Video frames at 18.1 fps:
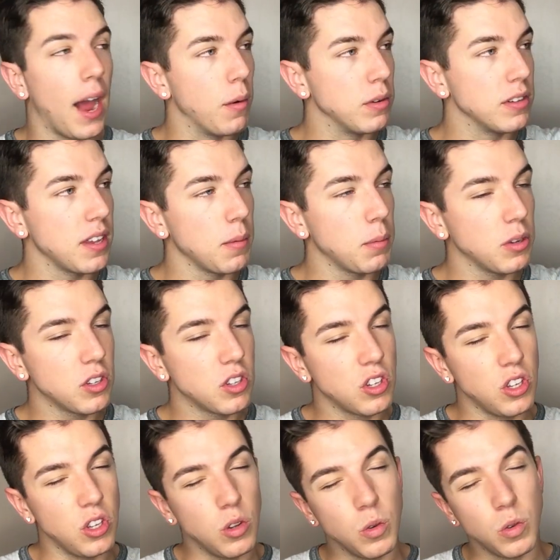I was able
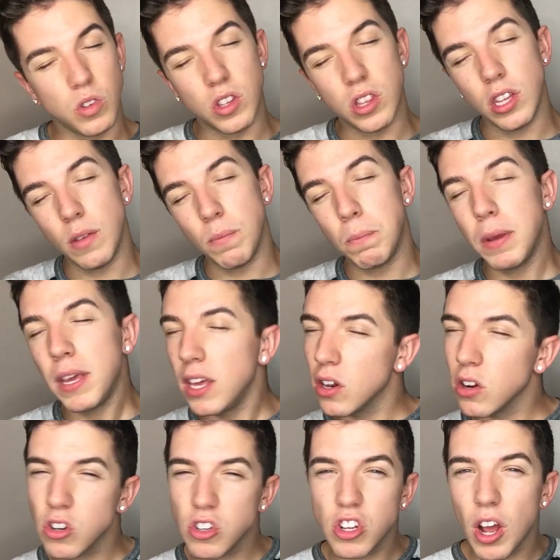to use the
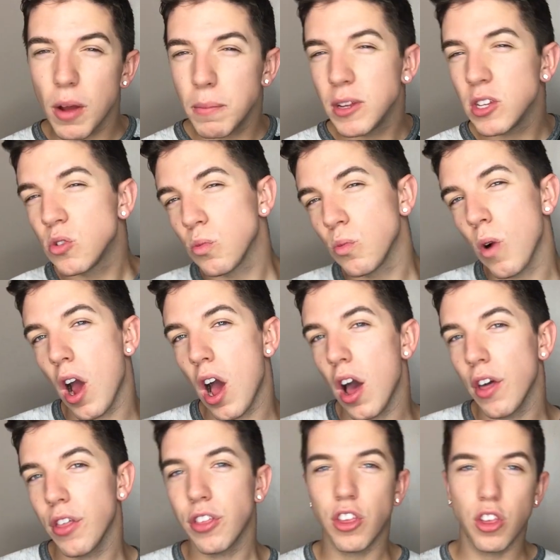Peter Thomas
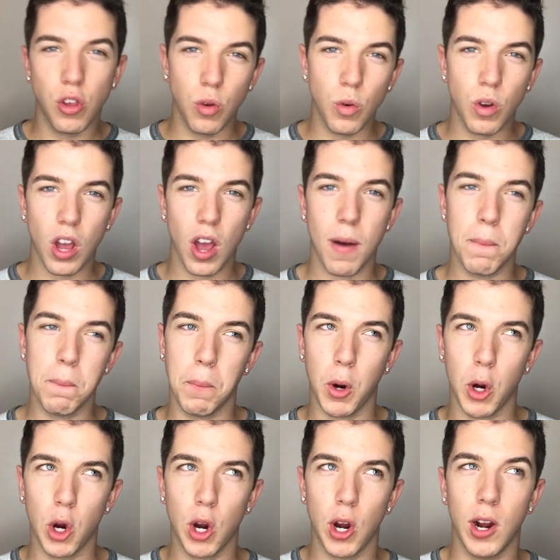Roth
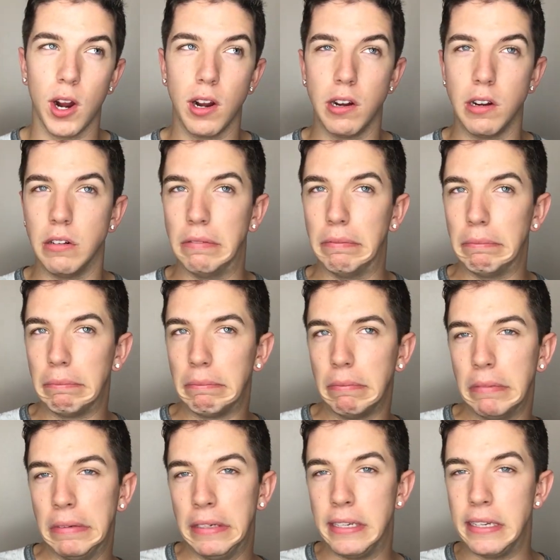cucumber
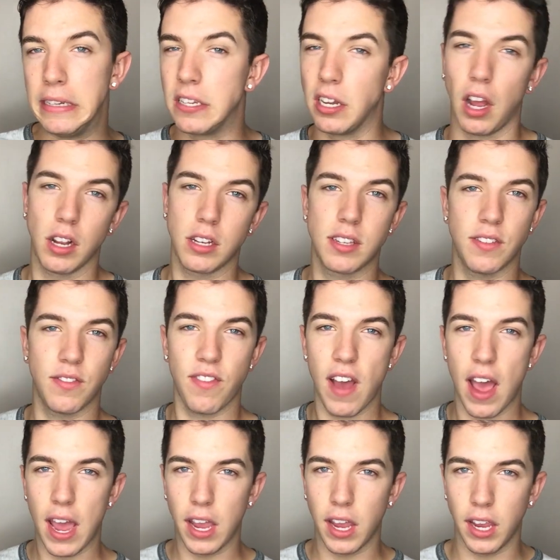
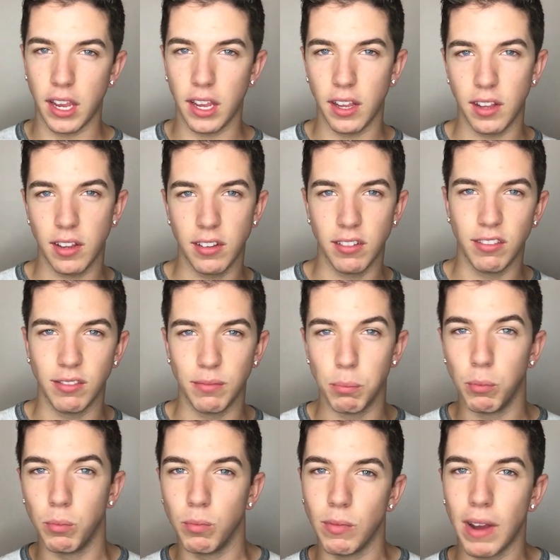
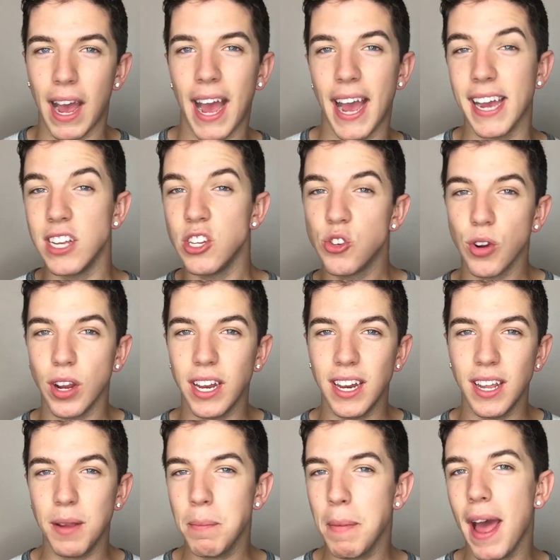detoxifying
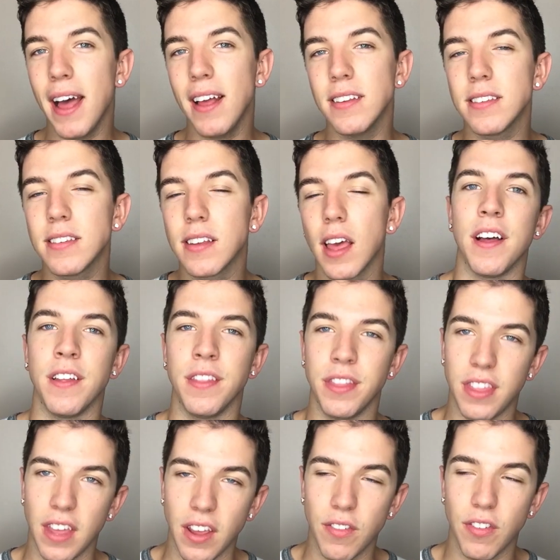hydrating mask,
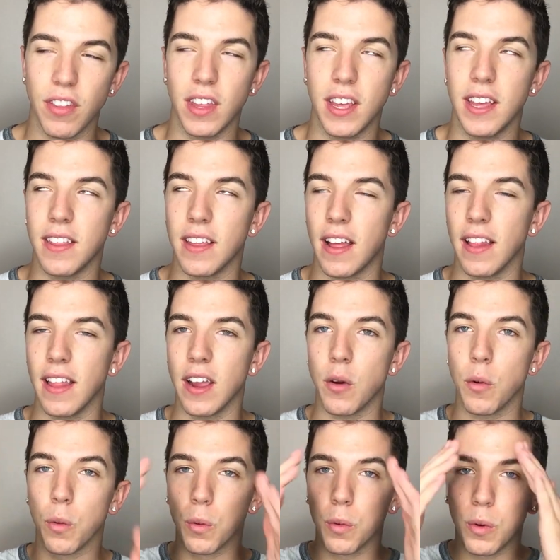and thankfully that
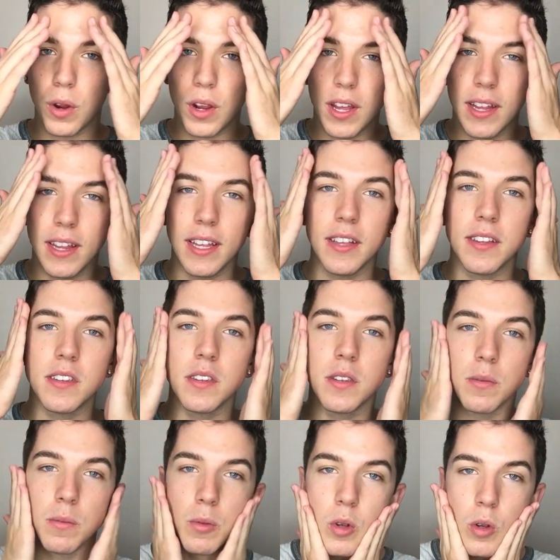like really
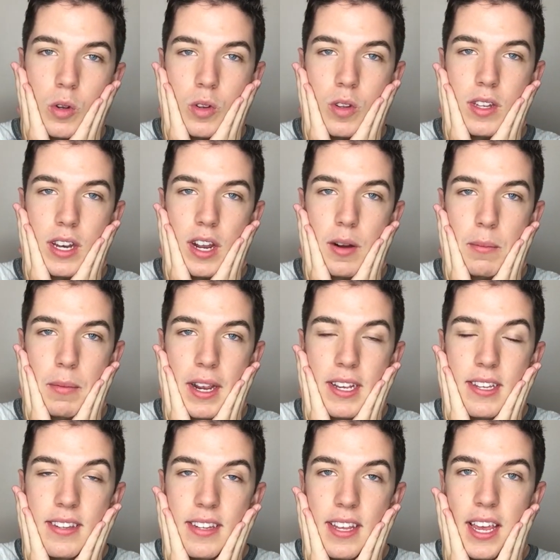smoothed out
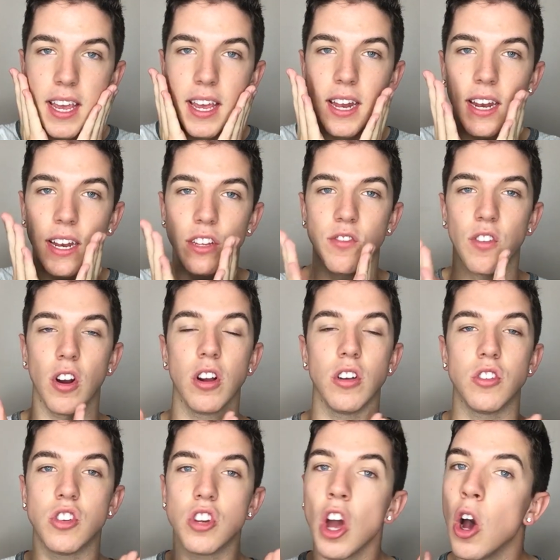my skin as
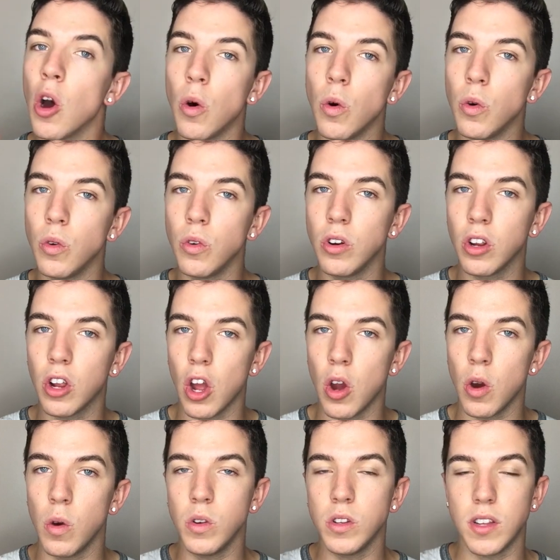far as tone
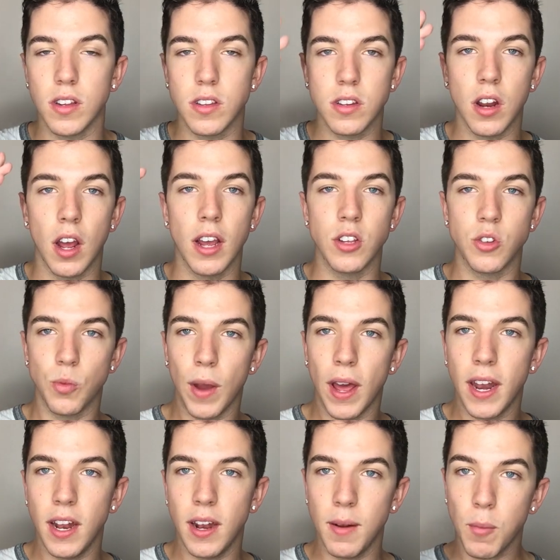goes. It's not as
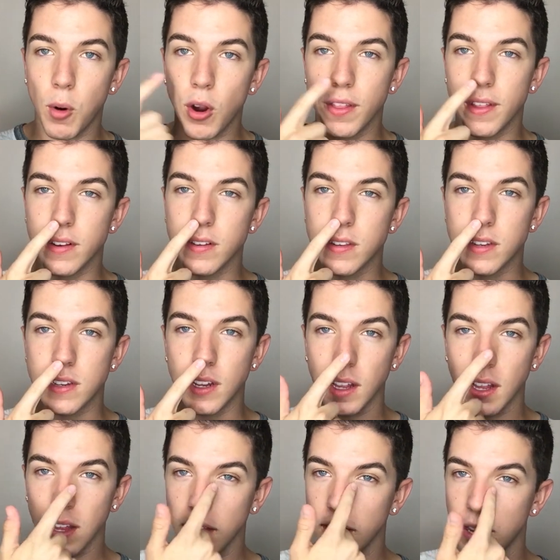red anymore. There's
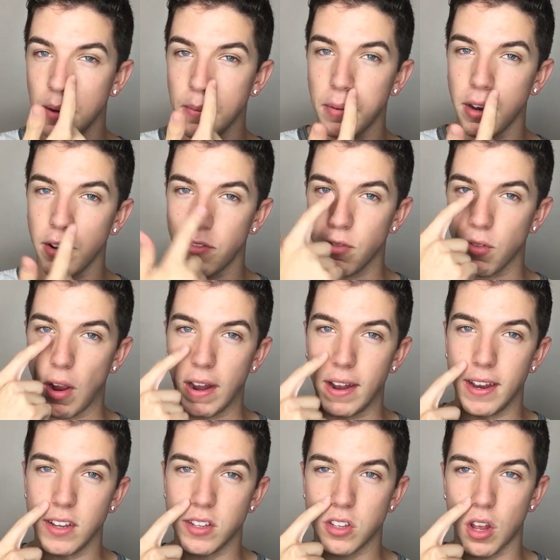still a little bit of
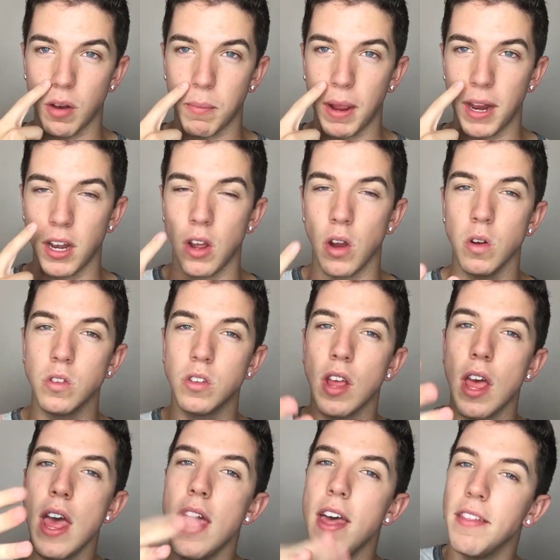redness on my
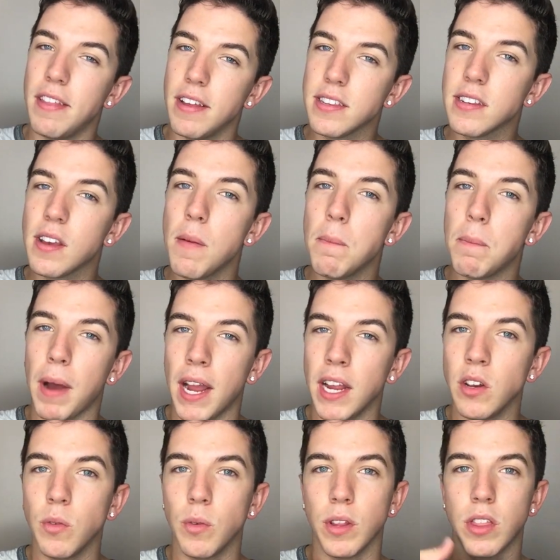nose. That's
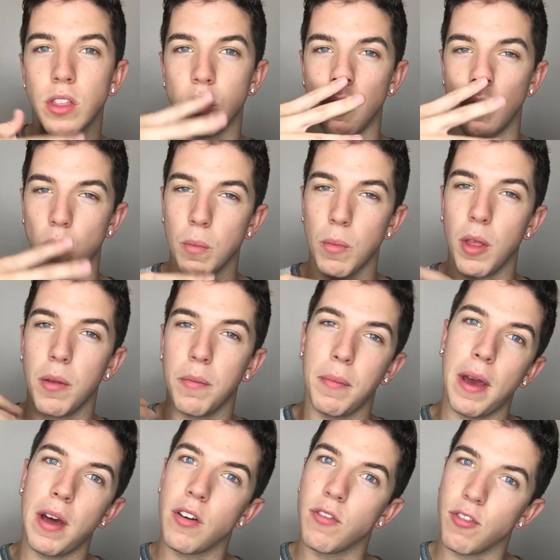combined with the normal
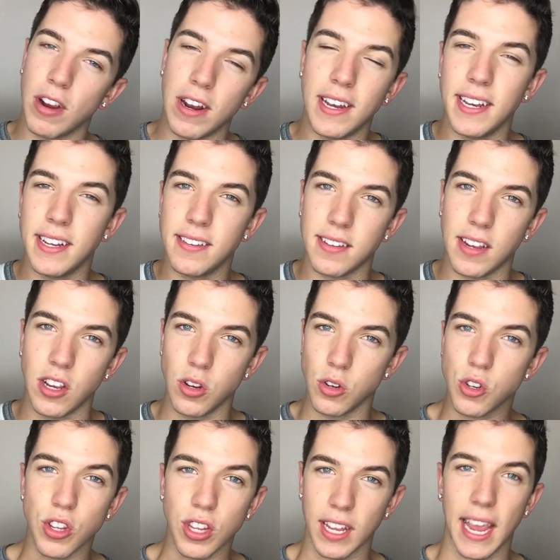amount of redness I
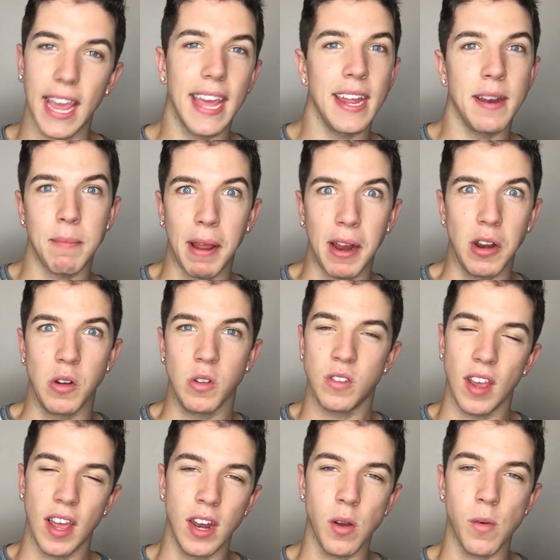usually get in my
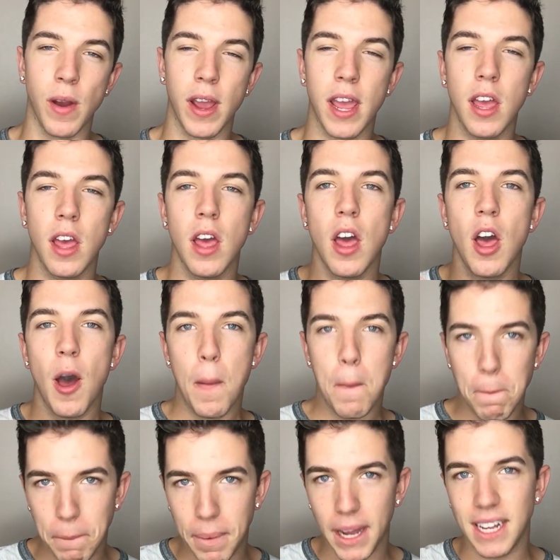nose anyway,
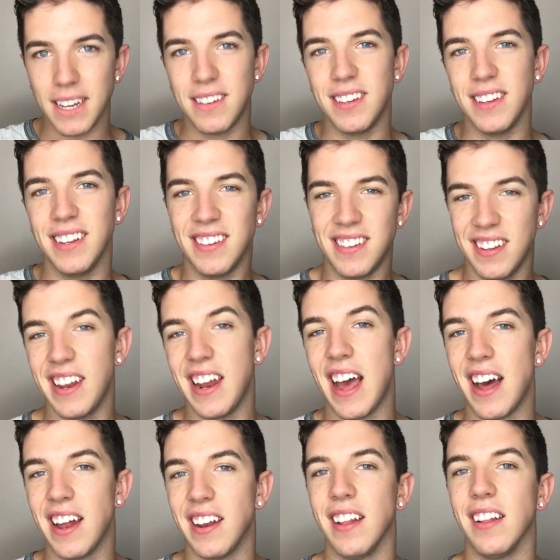but it did
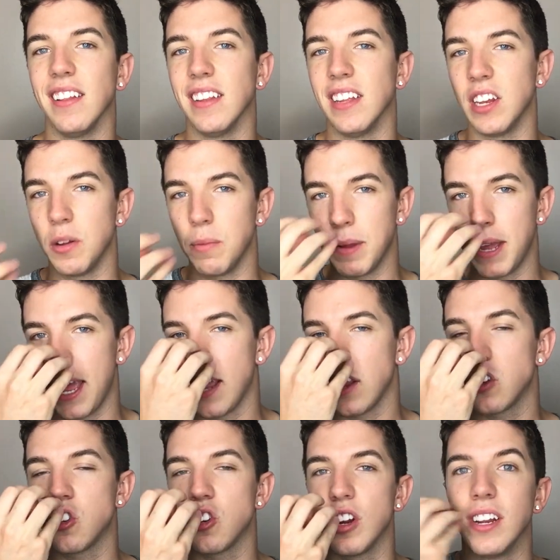add a little bit
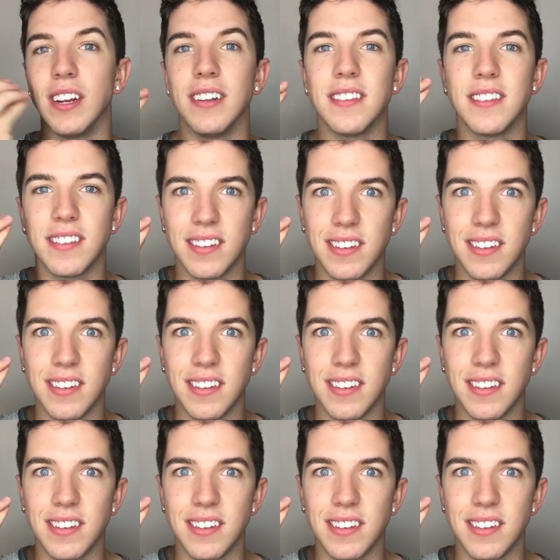extra, and it's